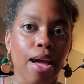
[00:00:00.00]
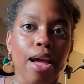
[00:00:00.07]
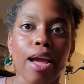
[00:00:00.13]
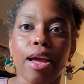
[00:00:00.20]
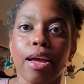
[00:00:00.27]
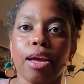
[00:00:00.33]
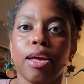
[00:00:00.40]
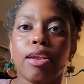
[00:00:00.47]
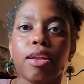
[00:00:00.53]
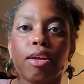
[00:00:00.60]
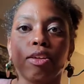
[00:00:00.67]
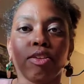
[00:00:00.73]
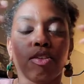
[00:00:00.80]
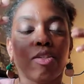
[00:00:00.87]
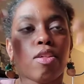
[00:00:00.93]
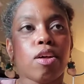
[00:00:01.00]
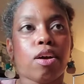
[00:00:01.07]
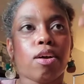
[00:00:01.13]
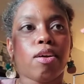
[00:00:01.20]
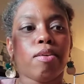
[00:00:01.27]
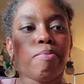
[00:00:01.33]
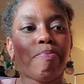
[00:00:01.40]
And
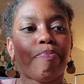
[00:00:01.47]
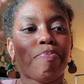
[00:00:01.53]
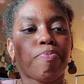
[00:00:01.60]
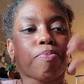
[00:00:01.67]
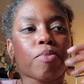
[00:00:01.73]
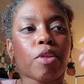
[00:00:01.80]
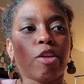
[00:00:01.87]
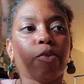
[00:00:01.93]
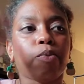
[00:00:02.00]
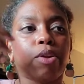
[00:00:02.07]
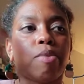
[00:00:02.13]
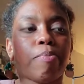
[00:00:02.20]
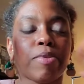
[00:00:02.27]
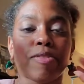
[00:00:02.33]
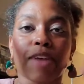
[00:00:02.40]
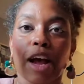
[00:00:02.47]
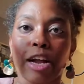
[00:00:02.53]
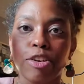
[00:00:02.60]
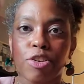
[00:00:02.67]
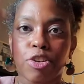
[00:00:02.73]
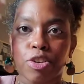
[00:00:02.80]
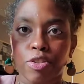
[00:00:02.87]
um, you want to
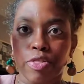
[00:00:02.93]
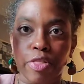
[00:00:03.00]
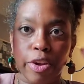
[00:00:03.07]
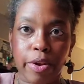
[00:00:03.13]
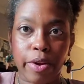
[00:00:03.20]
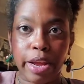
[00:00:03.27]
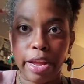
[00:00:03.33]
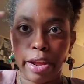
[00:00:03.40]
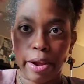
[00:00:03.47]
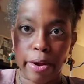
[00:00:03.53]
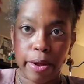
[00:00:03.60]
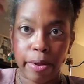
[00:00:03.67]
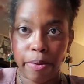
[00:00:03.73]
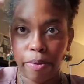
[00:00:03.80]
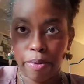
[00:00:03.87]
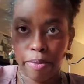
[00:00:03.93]
massage their hair